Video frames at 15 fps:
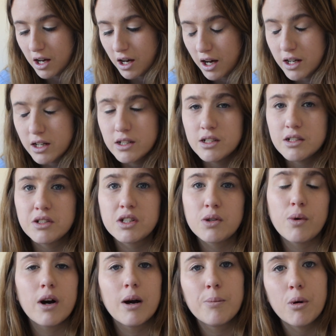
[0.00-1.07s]
Hunter's
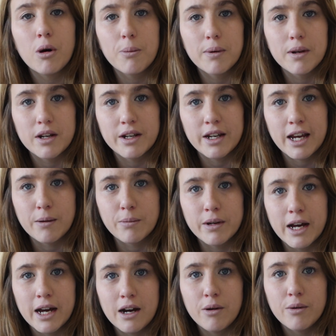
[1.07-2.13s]
quite a popular name
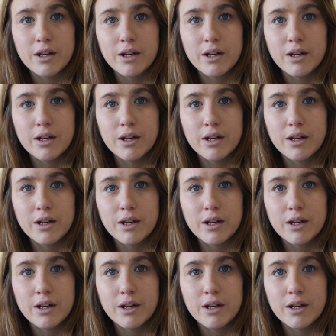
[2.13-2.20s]
now.